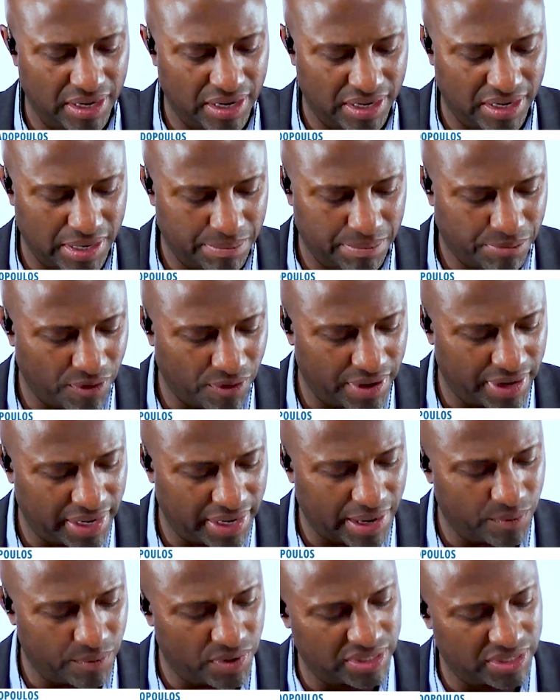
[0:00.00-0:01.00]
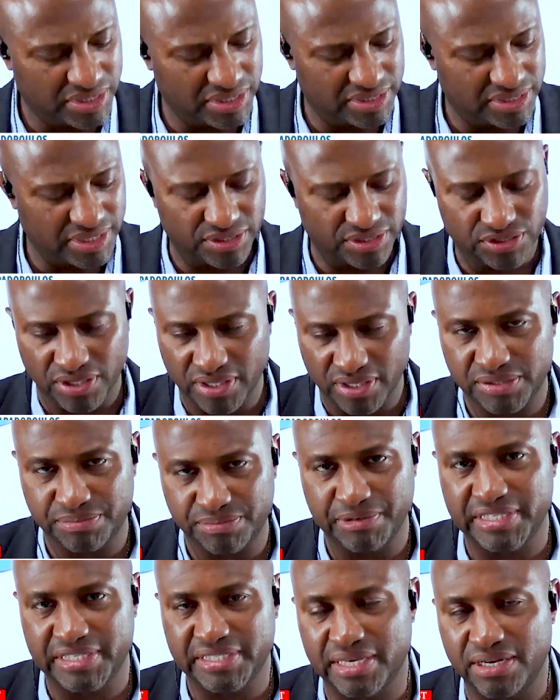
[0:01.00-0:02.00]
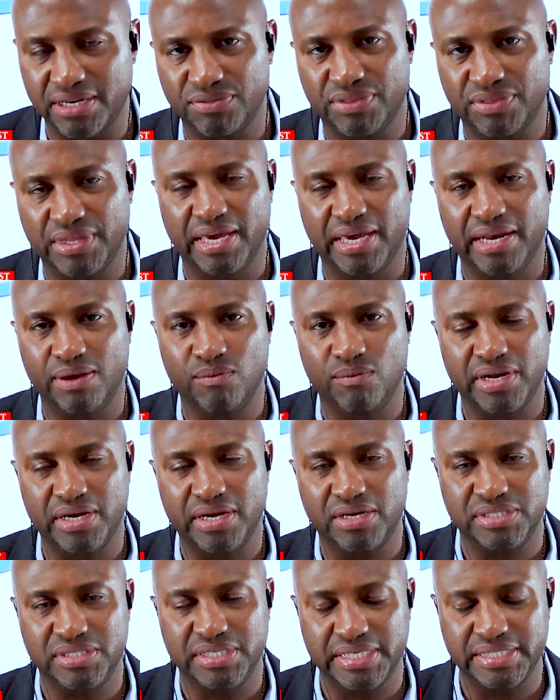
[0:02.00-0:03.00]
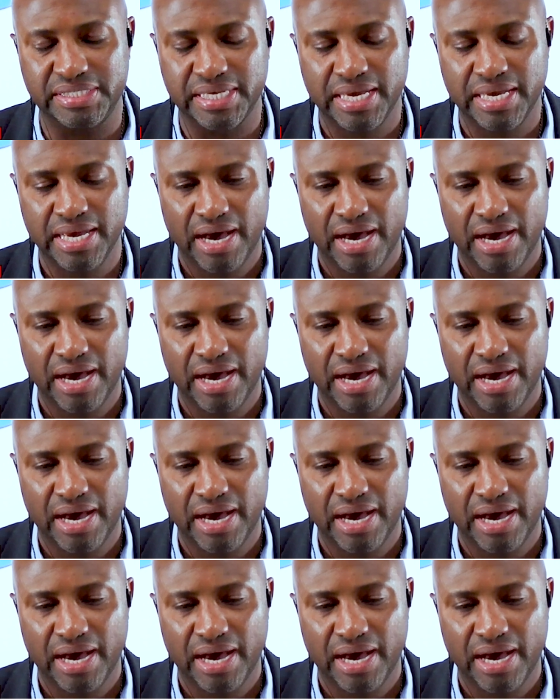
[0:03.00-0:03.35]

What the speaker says: good point, and I wanted to touch on this because I don't think anyone else is.